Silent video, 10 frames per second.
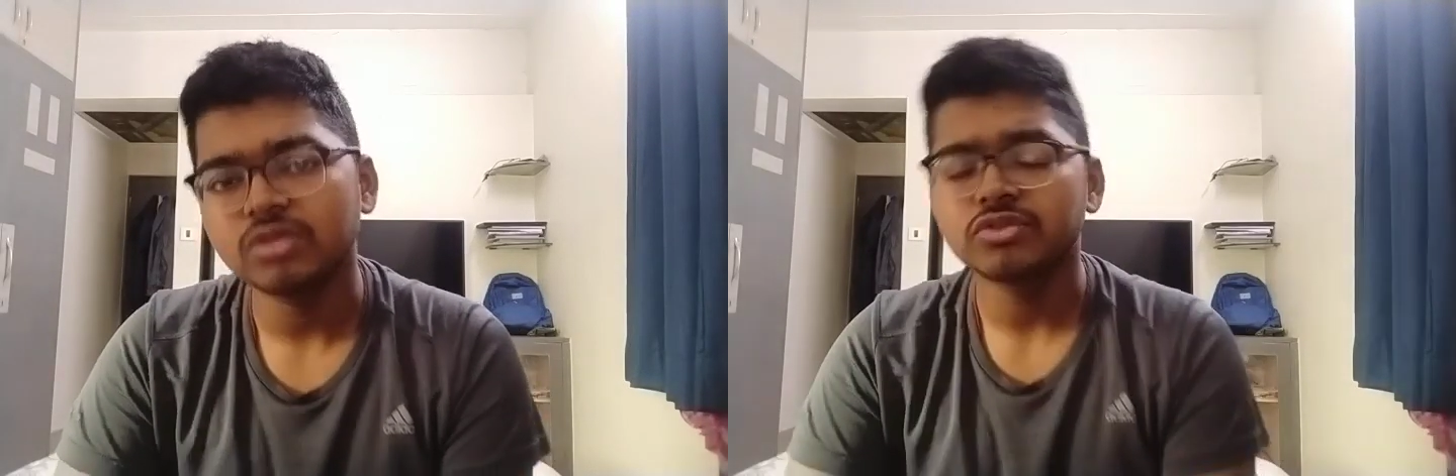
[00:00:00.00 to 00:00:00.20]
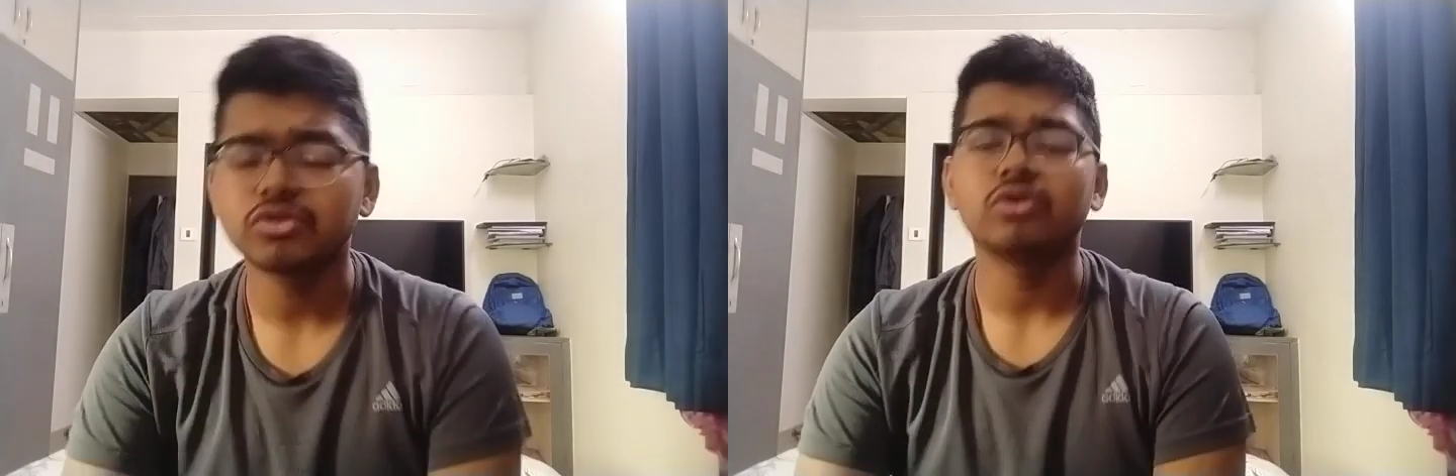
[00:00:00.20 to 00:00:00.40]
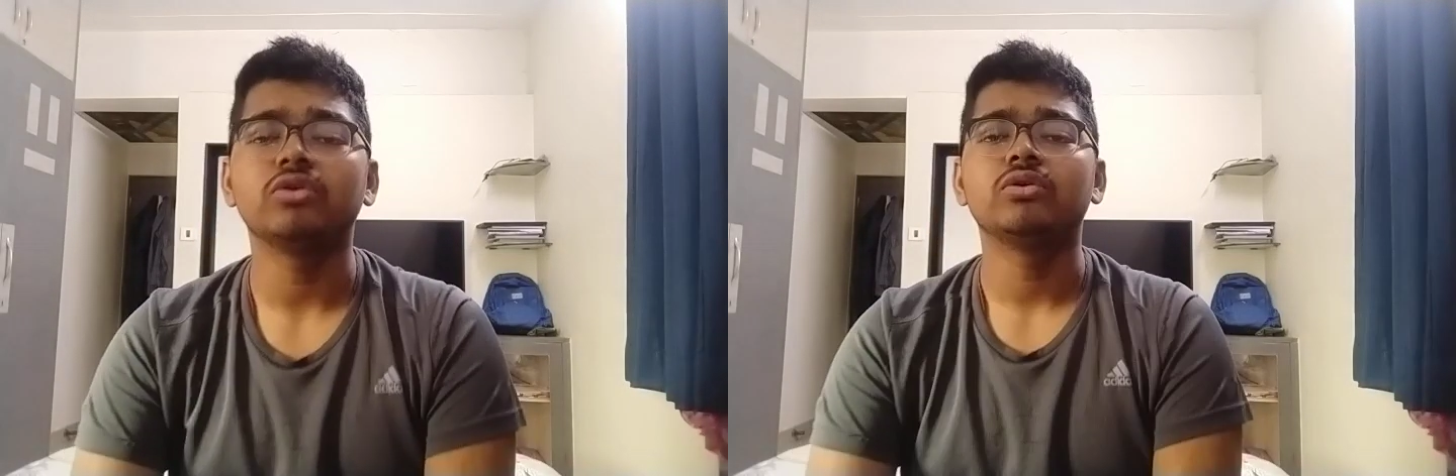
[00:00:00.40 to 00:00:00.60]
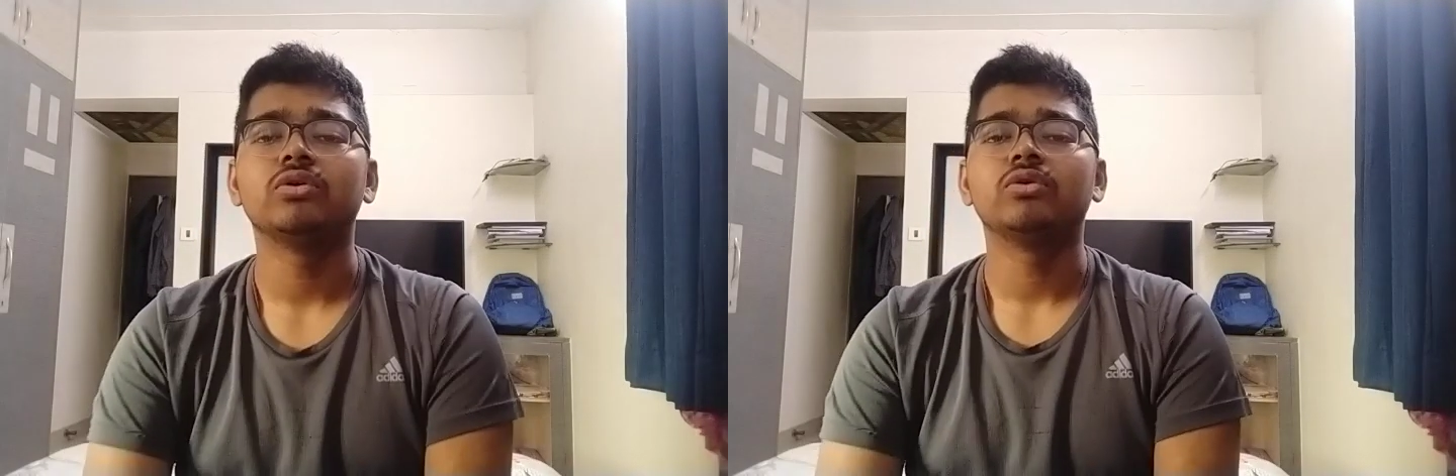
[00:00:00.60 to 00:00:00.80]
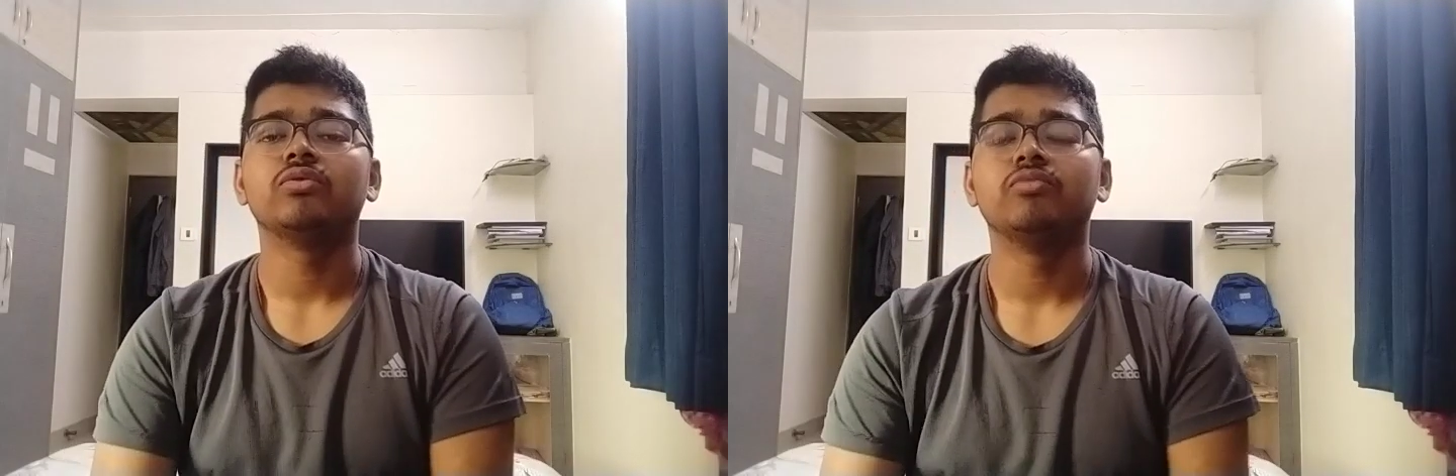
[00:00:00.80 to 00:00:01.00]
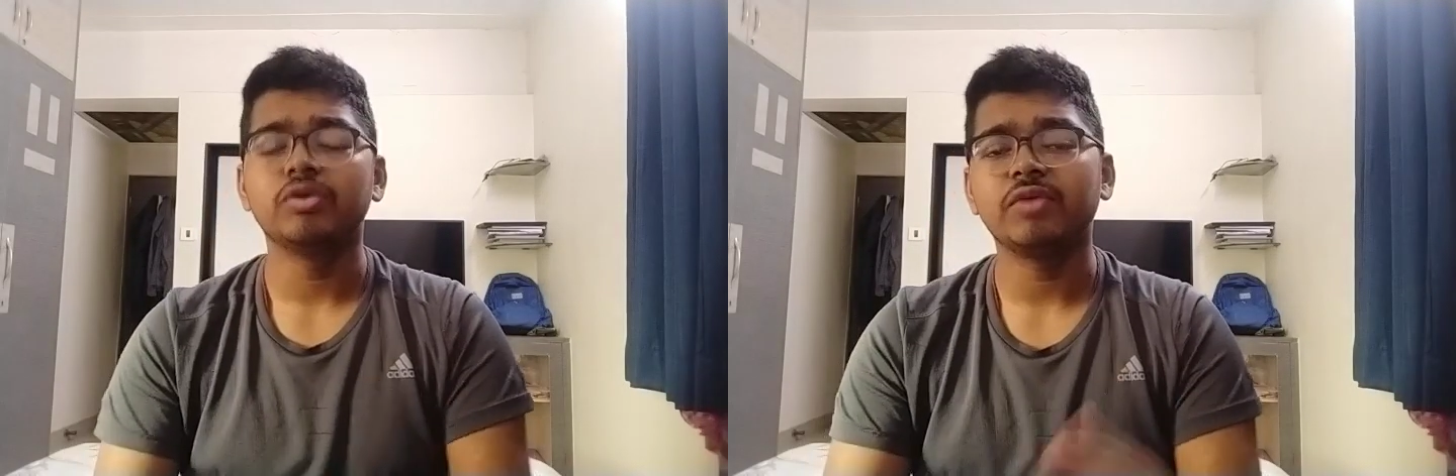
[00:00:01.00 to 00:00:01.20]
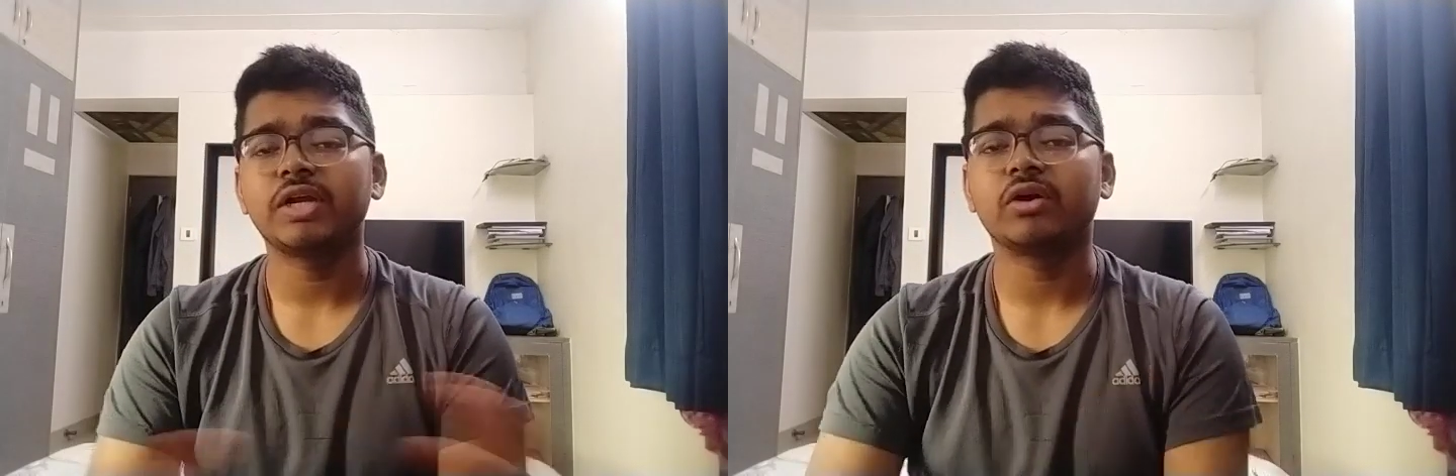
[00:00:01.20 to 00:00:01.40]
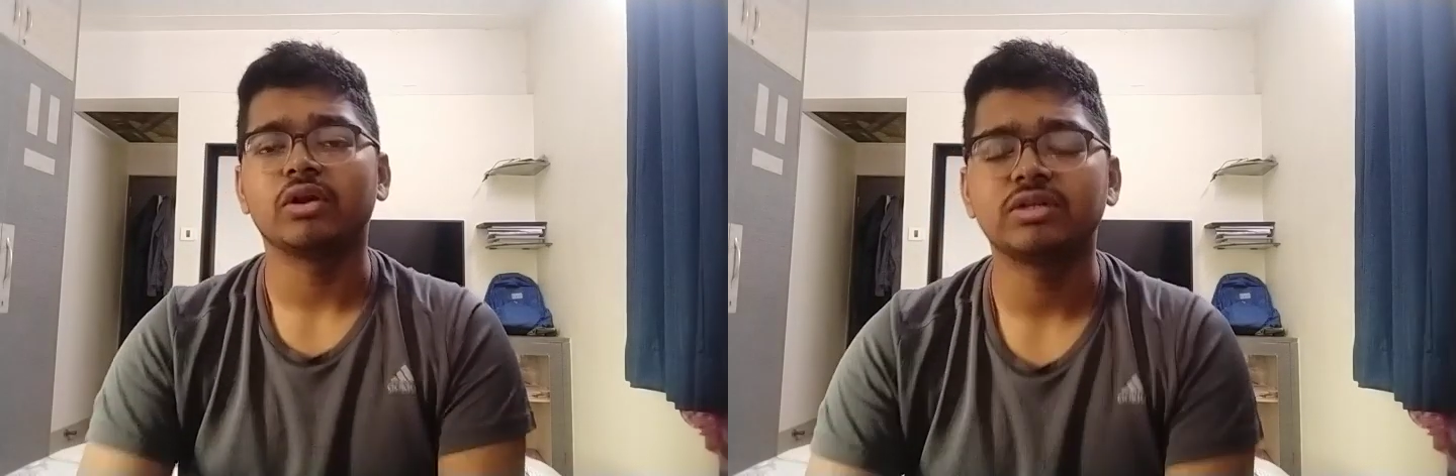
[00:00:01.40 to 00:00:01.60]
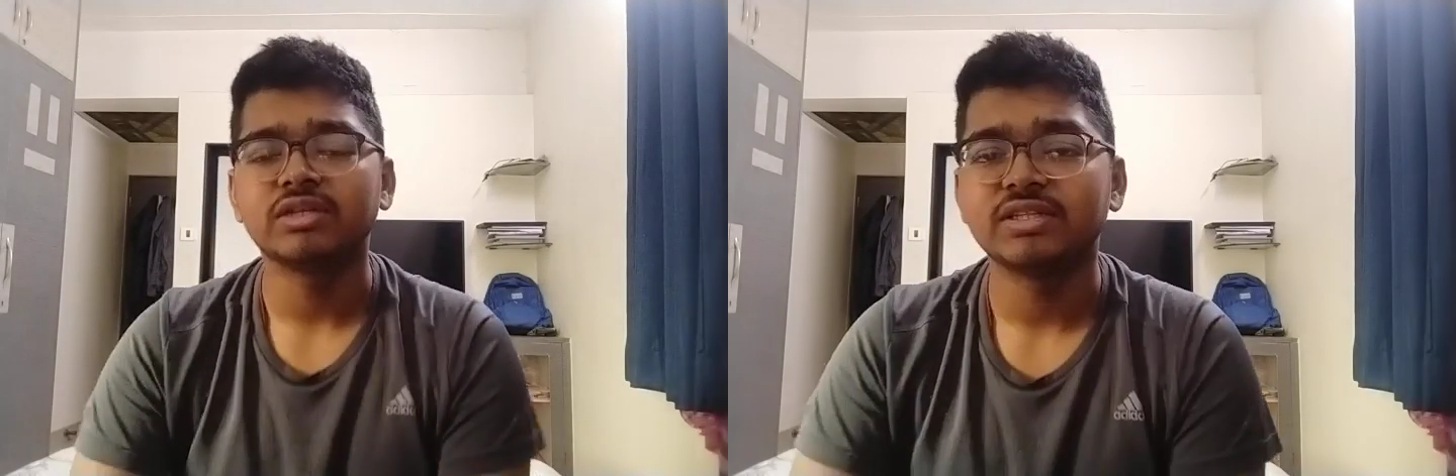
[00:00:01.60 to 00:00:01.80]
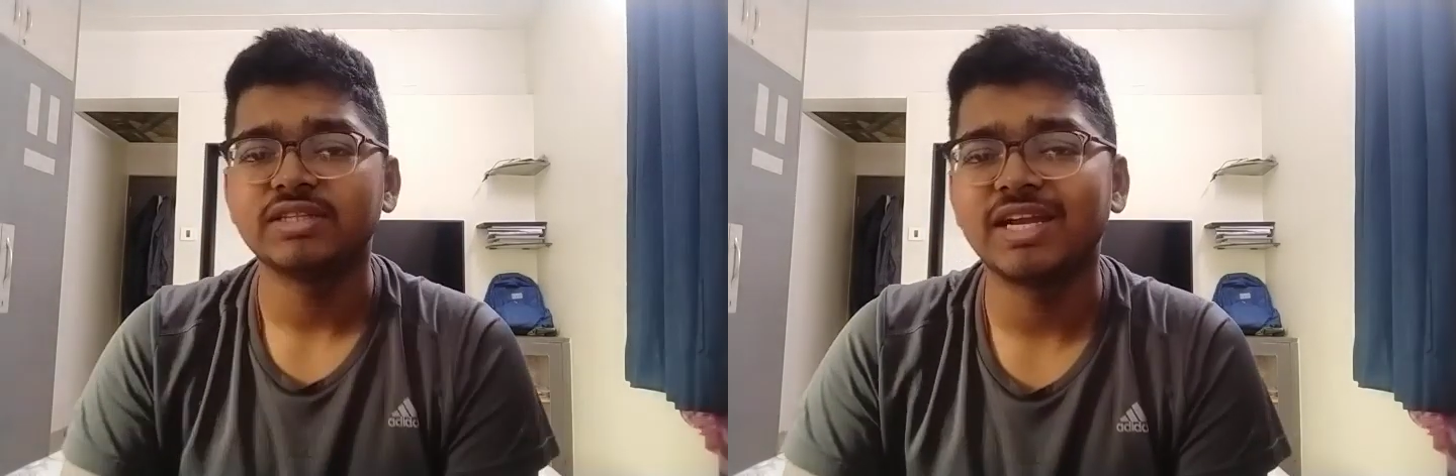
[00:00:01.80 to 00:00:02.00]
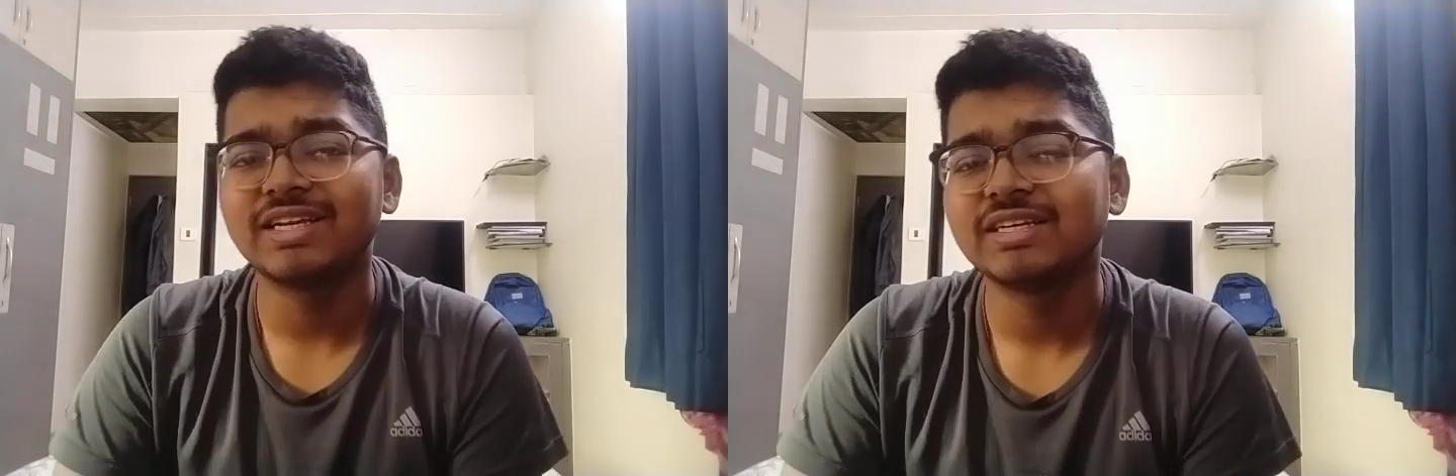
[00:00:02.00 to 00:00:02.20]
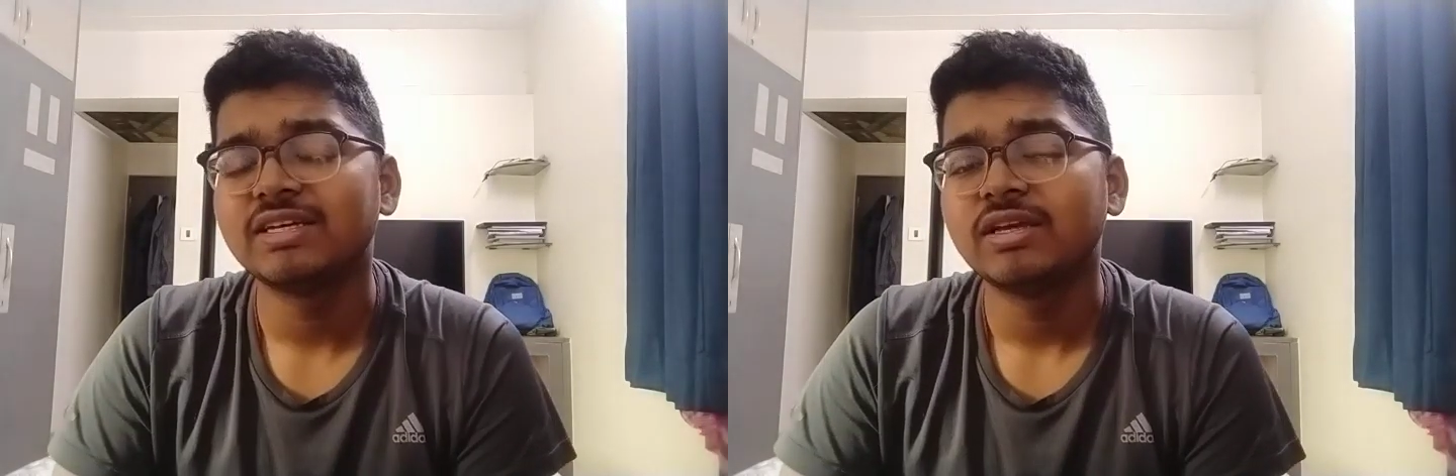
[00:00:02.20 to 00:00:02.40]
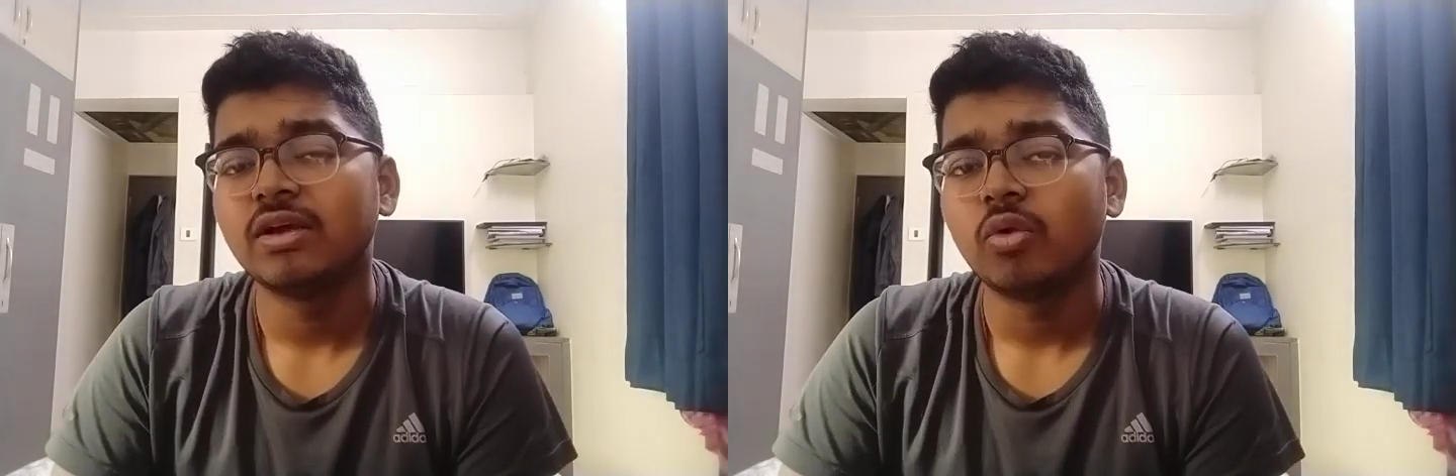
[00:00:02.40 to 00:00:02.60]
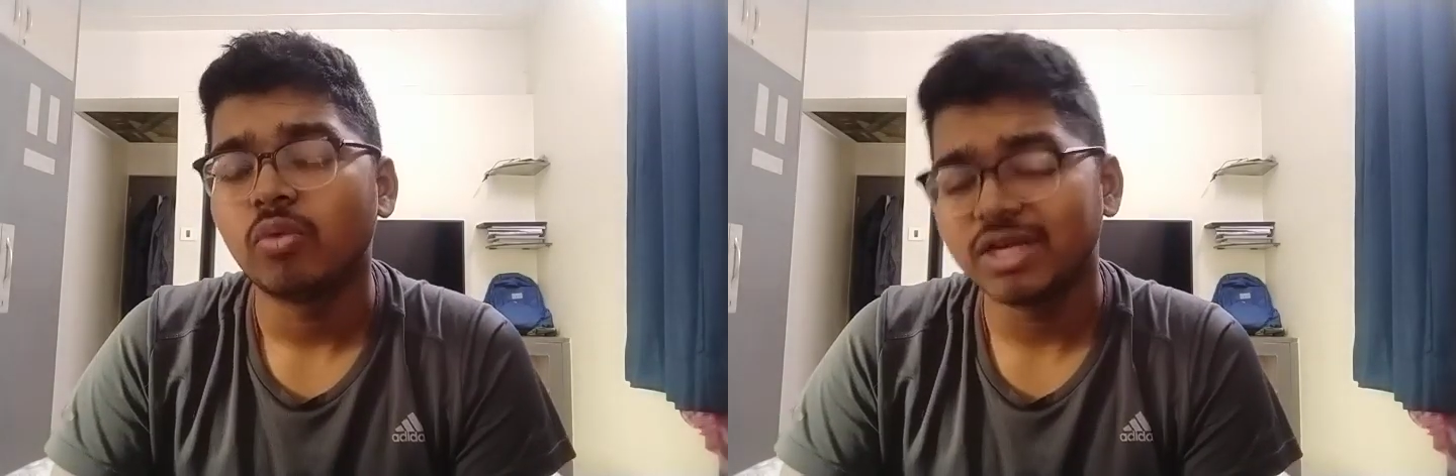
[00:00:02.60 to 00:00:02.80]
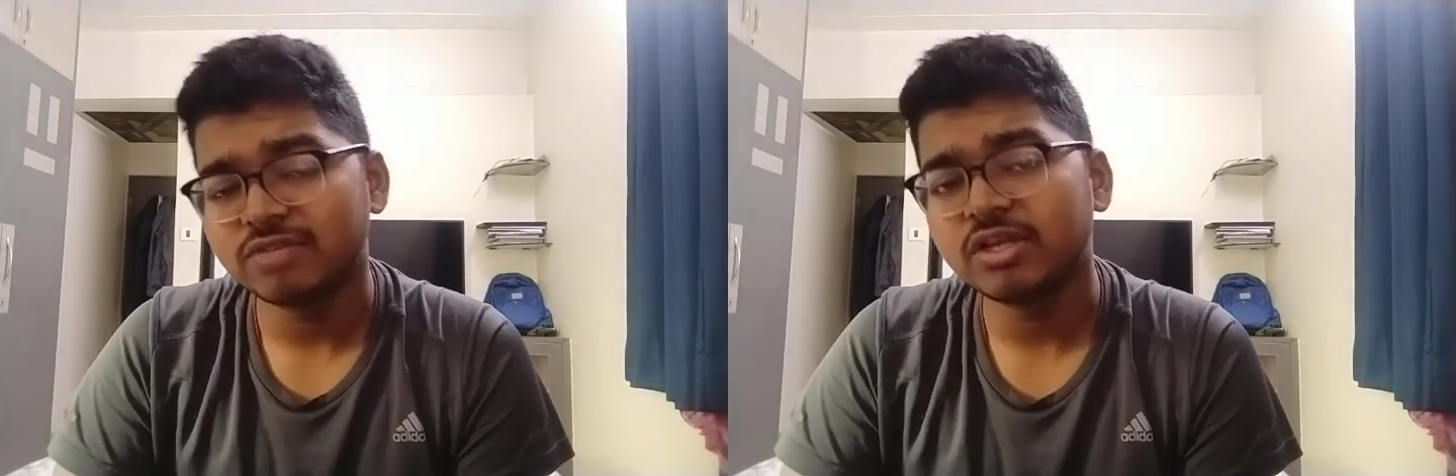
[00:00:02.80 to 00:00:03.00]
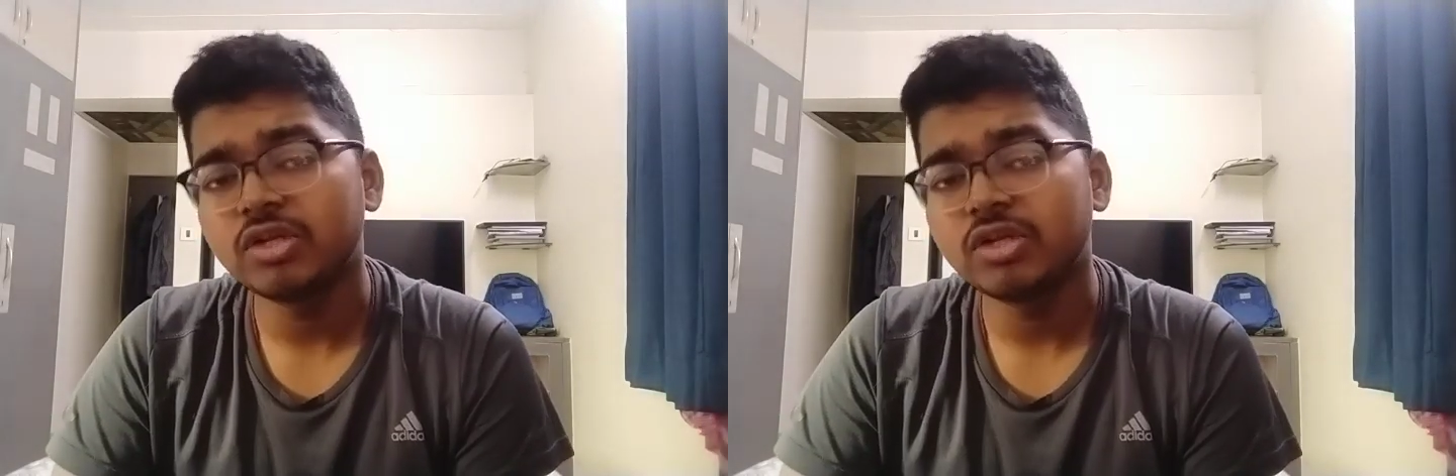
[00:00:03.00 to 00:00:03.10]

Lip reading: So we were taught that whatever